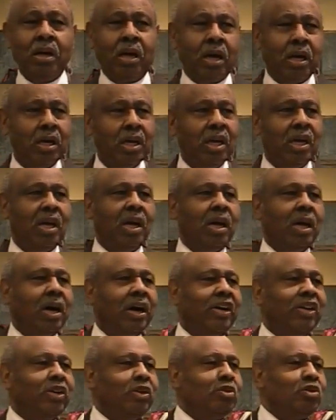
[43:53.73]
uh,
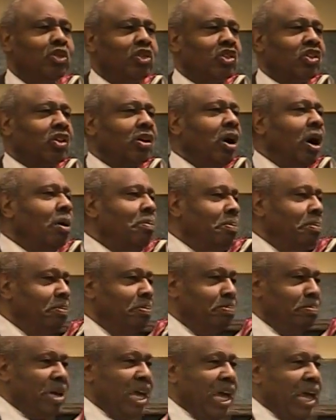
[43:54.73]
uh, you
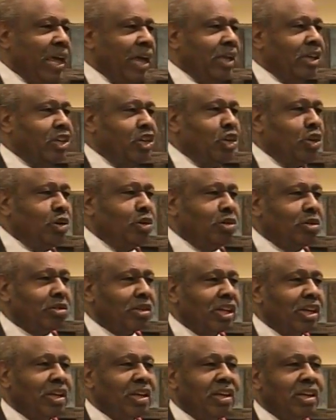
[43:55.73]
scumbag, you
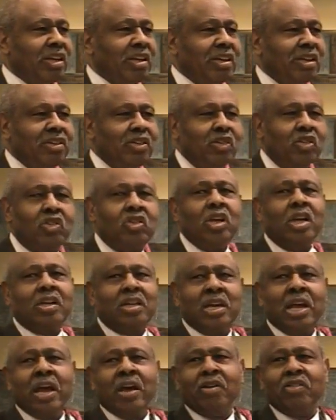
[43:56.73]

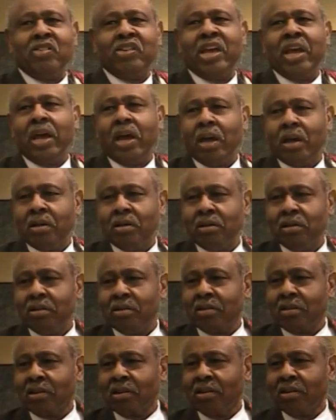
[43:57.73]
sit down there.
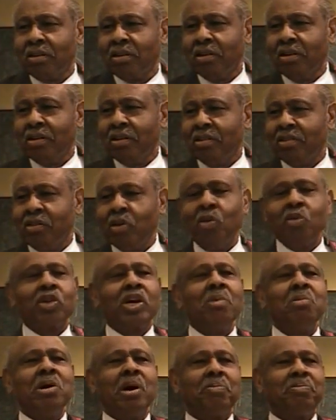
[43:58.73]
Don't
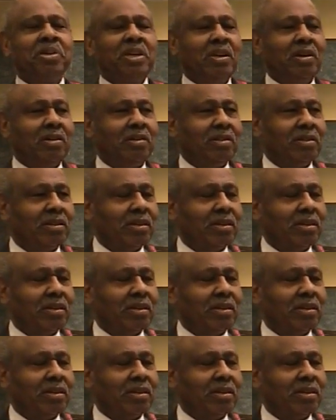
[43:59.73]
come up here.